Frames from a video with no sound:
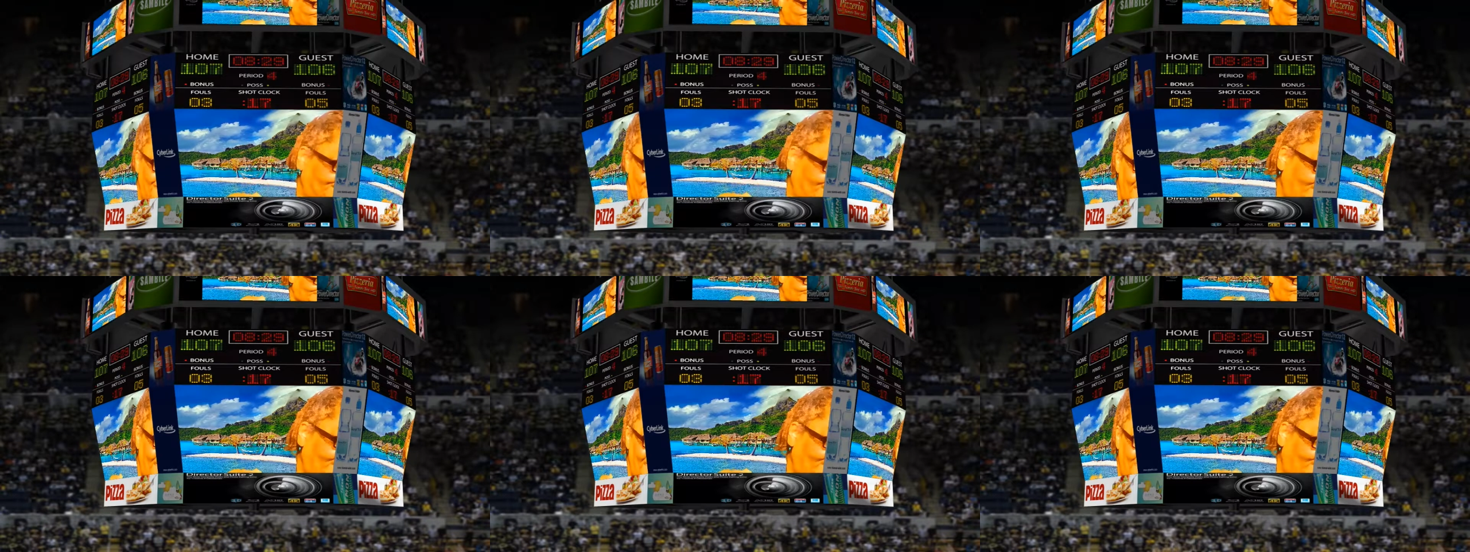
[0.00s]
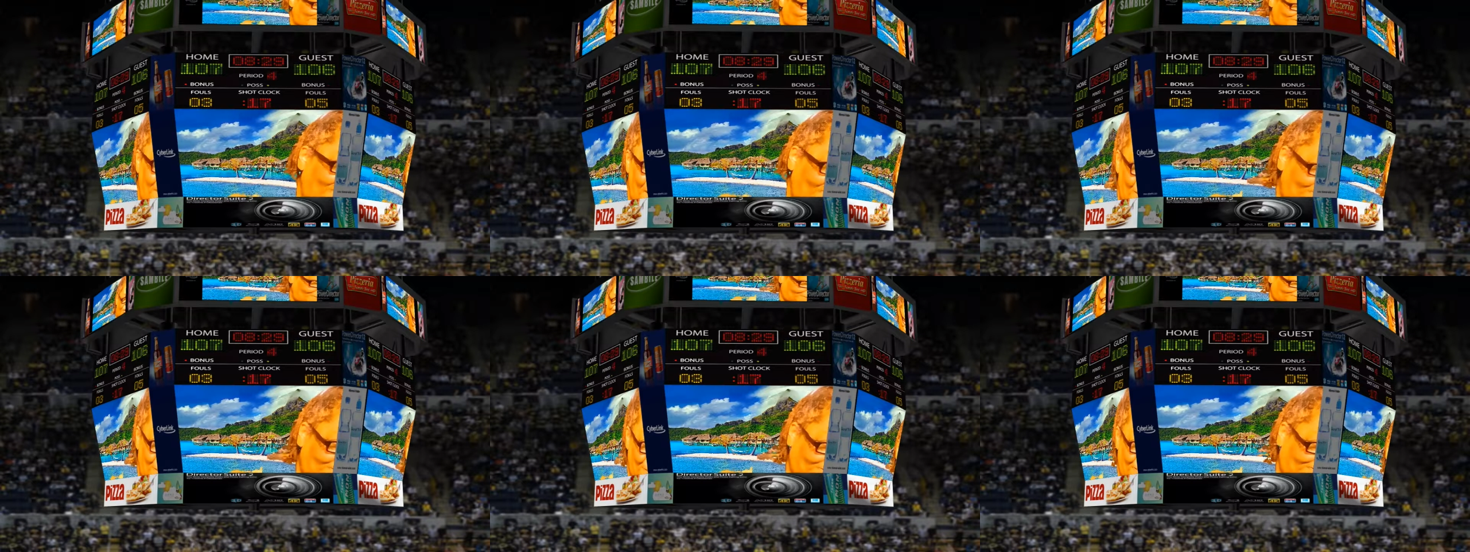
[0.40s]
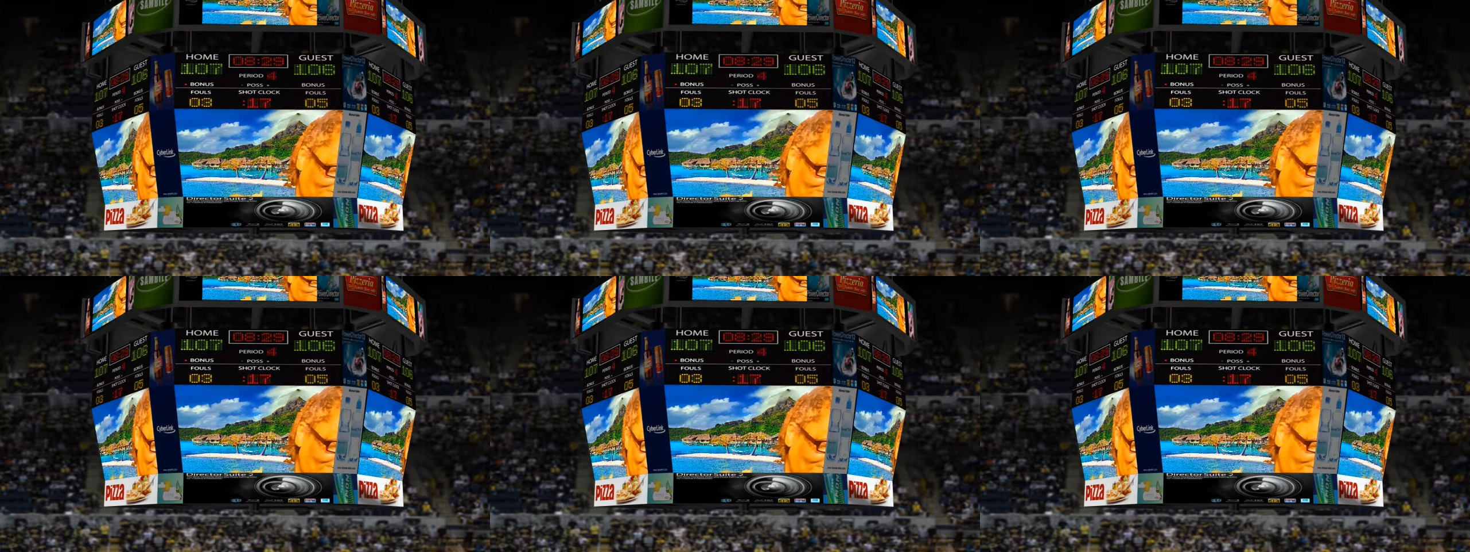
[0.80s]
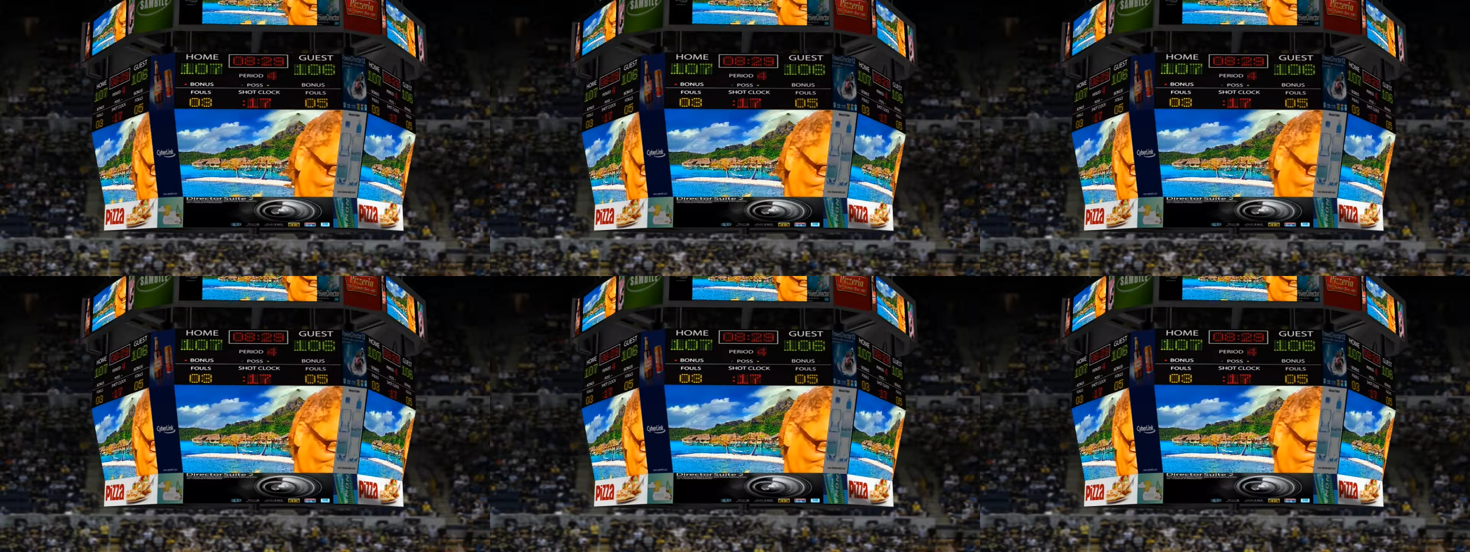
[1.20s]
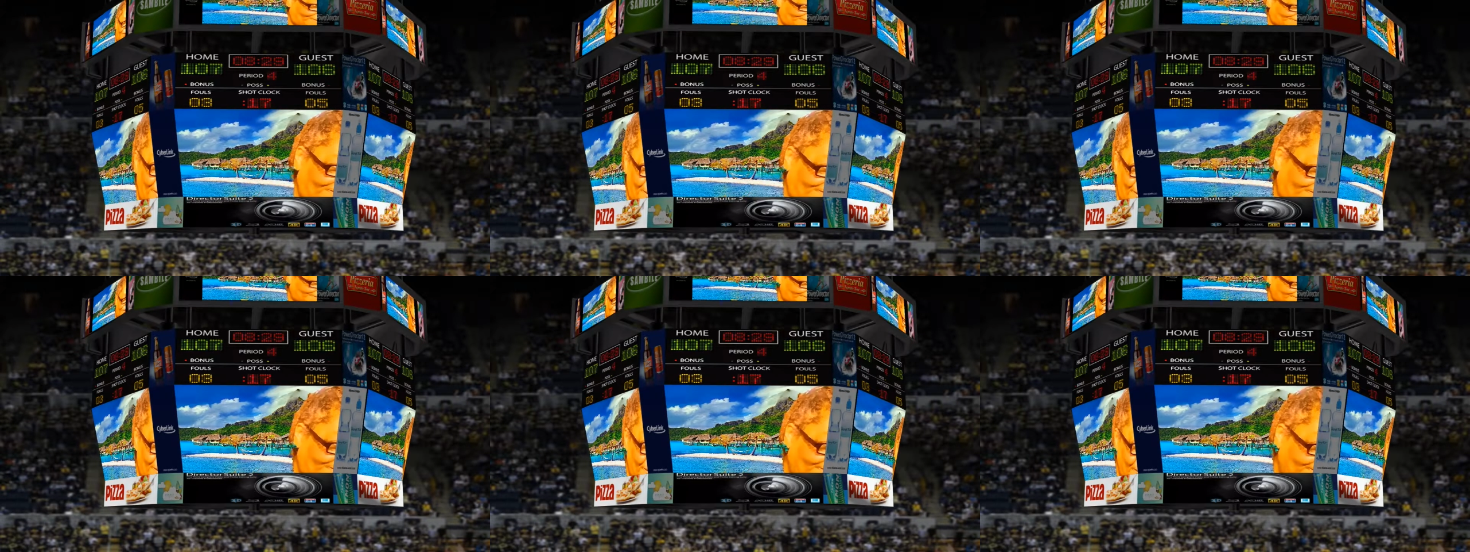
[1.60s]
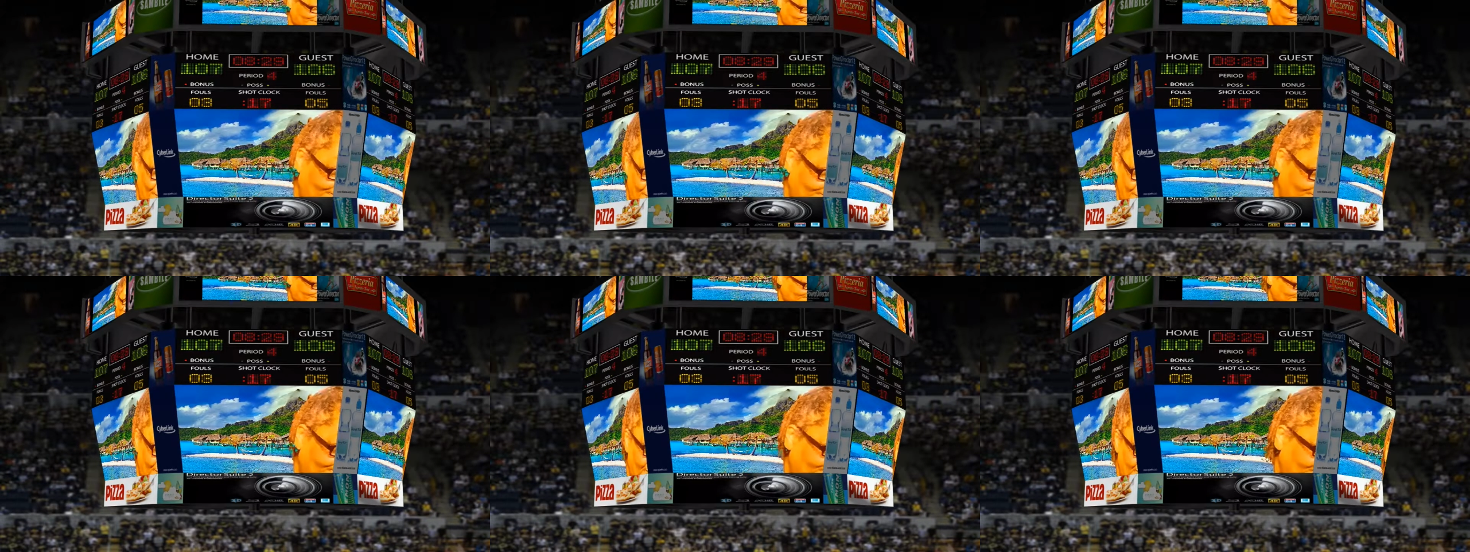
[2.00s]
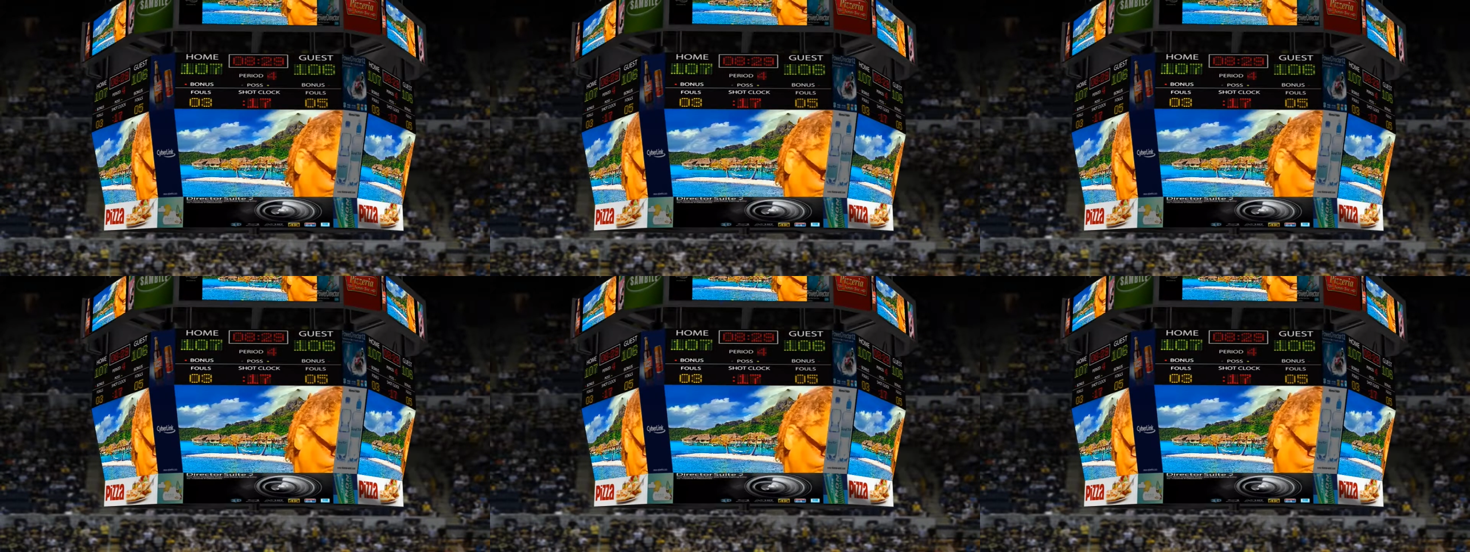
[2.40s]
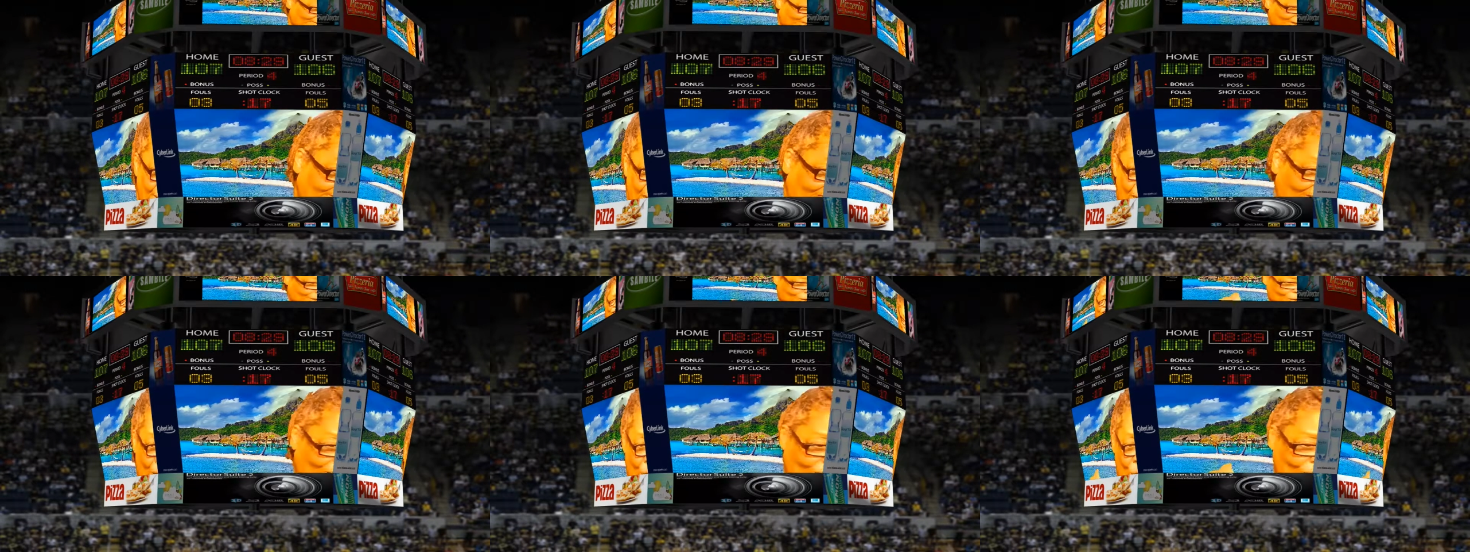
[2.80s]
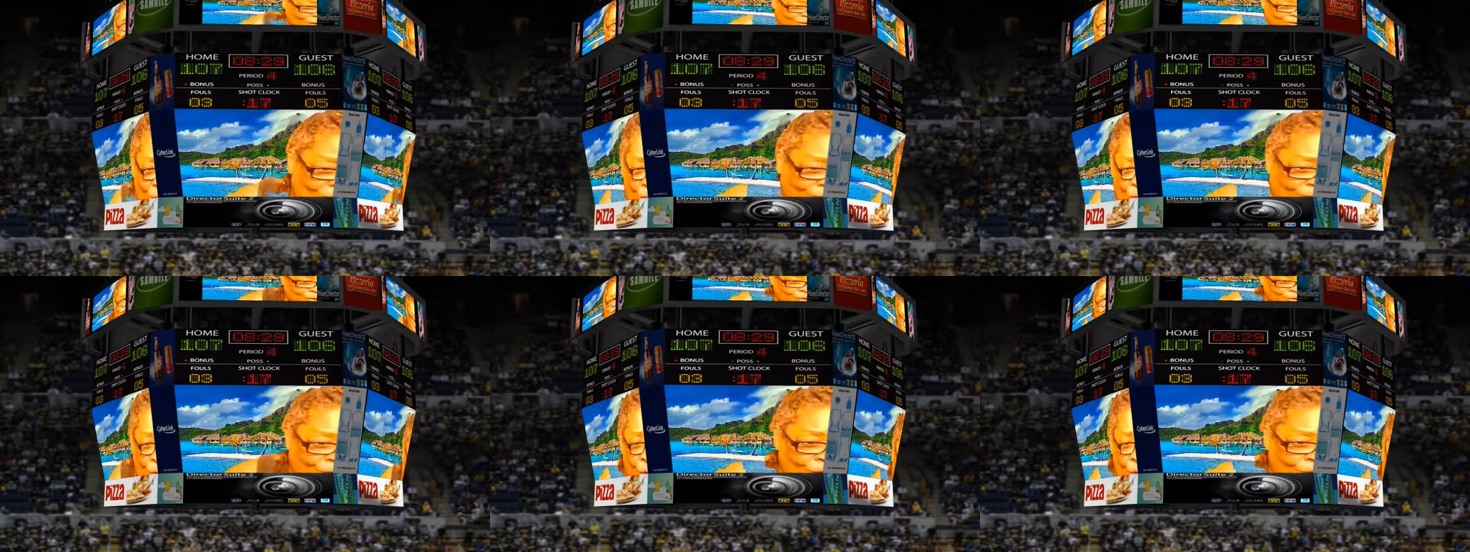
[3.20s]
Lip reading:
Nobody's mouth can be seen.